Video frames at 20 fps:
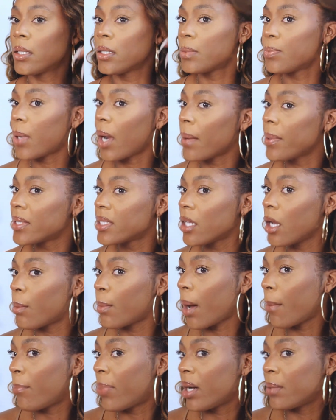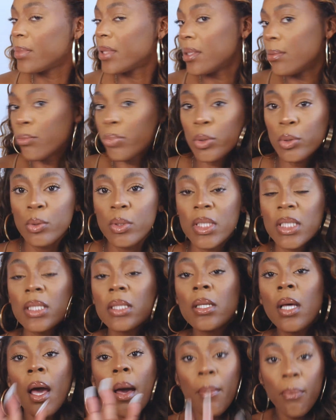you can probably see all my bumps and
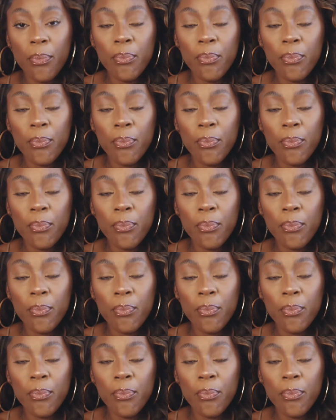bruises,